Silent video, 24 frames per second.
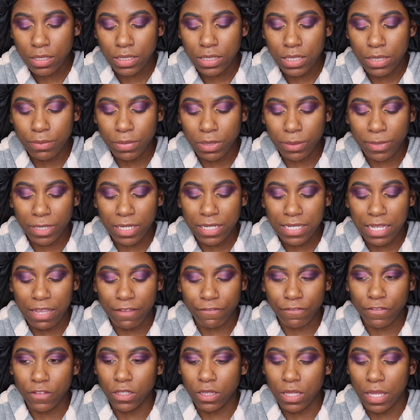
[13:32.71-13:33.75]
simply because I
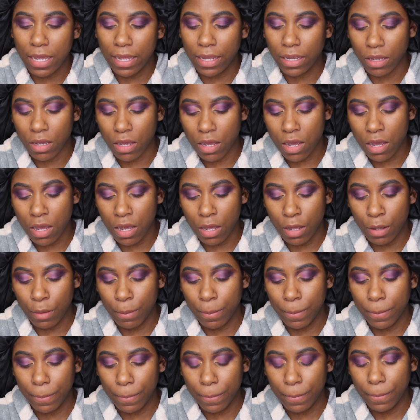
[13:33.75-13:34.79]
feel like
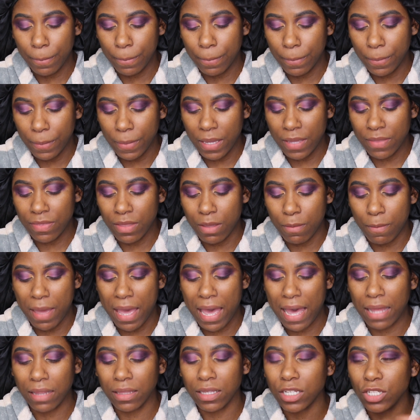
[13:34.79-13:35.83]
in the
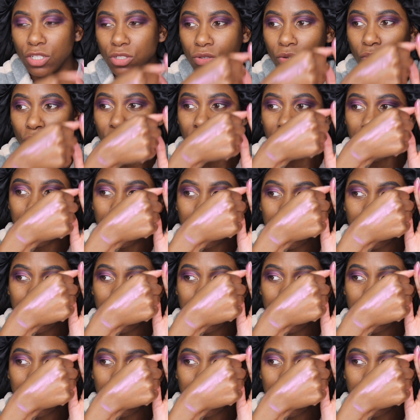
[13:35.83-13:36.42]
palette you don't really